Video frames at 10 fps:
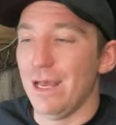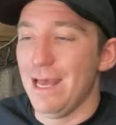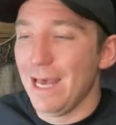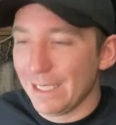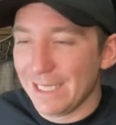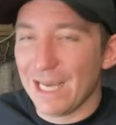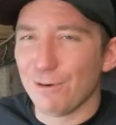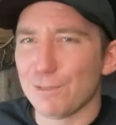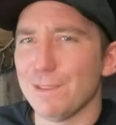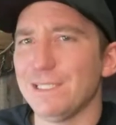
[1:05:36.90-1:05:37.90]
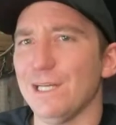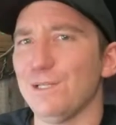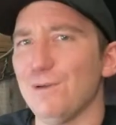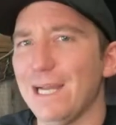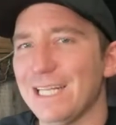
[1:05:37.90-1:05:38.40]
Heck yeah, I recommend
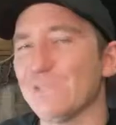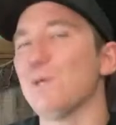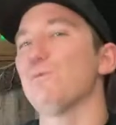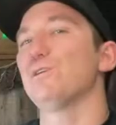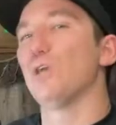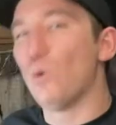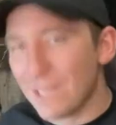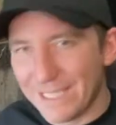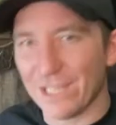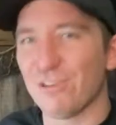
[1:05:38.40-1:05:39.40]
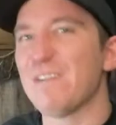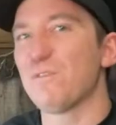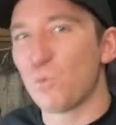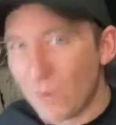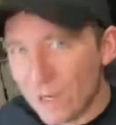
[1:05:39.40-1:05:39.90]
Telluride. That's why we're going to Telluride
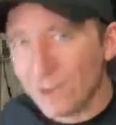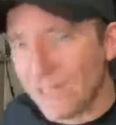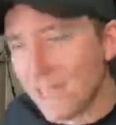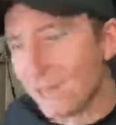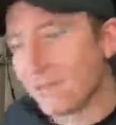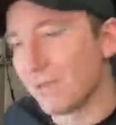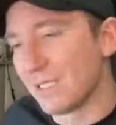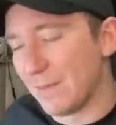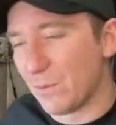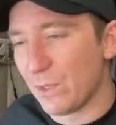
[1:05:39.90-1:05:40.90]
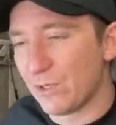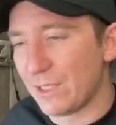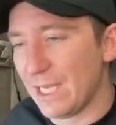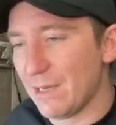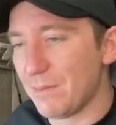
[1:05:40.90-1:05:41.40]
for winter camp. Come to winter
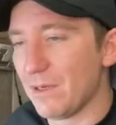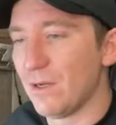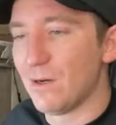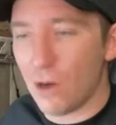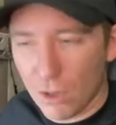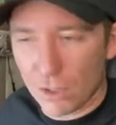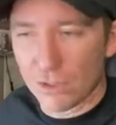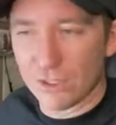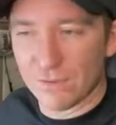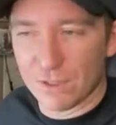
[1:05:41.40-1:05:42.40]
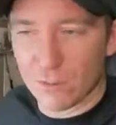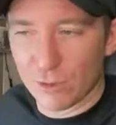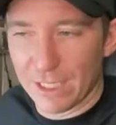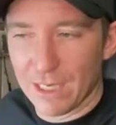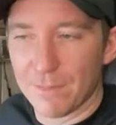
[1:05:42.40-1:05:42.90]
camp, all-inclusive snowboard
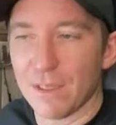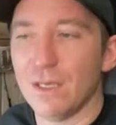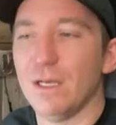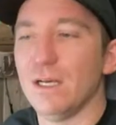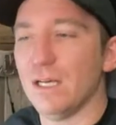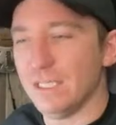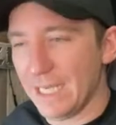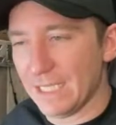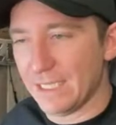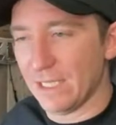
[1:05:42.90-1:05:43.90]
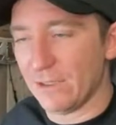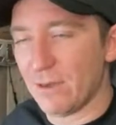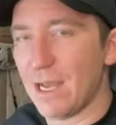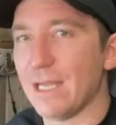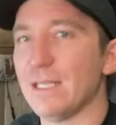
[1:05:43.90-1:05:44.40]
camp, a day at
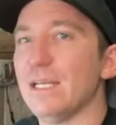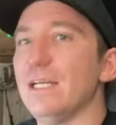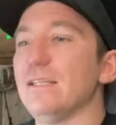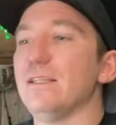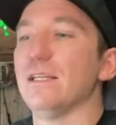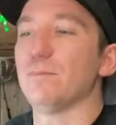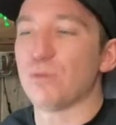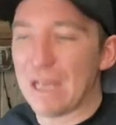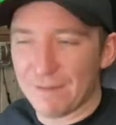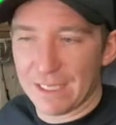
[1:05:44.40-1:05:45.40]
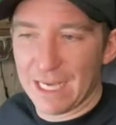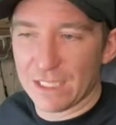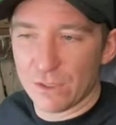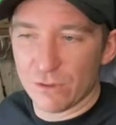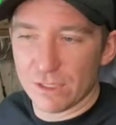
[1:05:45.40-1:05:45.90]
Telluride, then a private cat
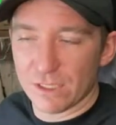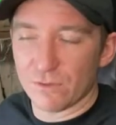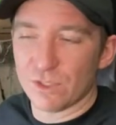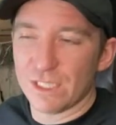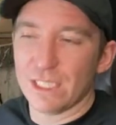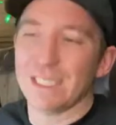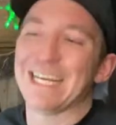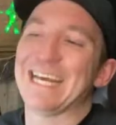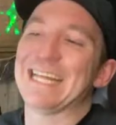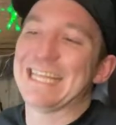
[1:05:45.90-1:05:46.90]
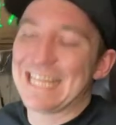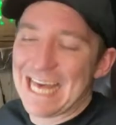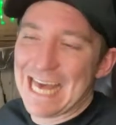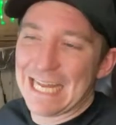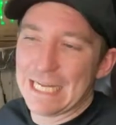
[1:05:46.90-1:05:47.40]
tour in Silverton, and
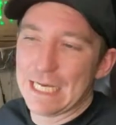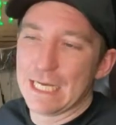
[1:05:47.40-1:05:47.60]
then